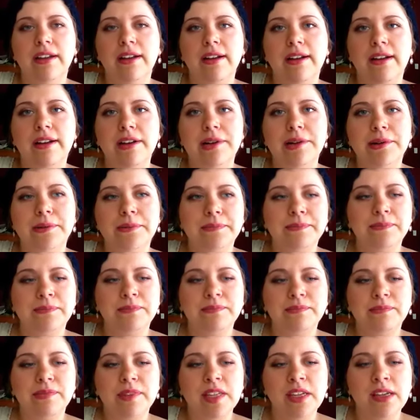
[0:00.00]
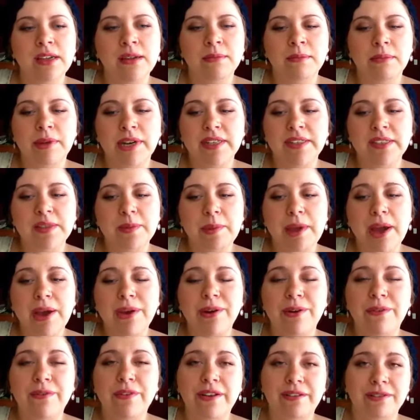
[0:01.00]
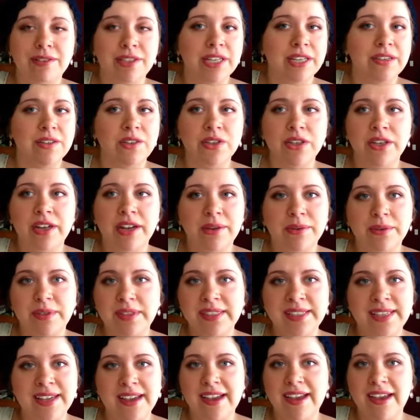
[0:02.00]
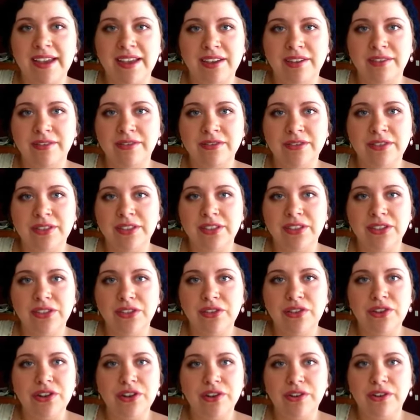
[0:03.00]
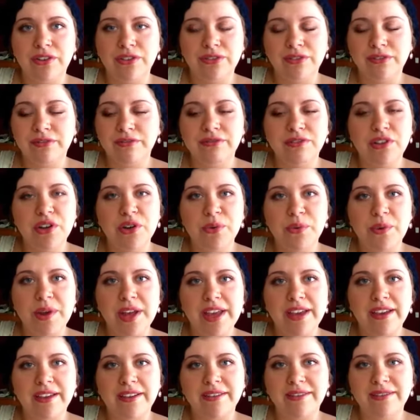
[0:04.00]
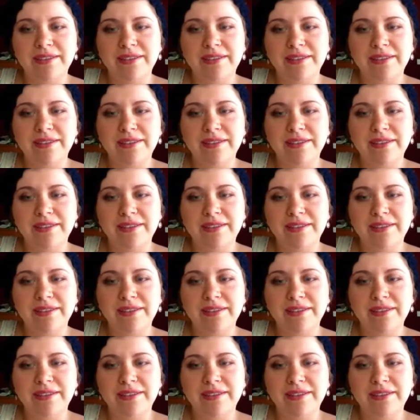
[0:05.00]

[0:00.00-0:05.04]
But as a powder foundation, I would say no way,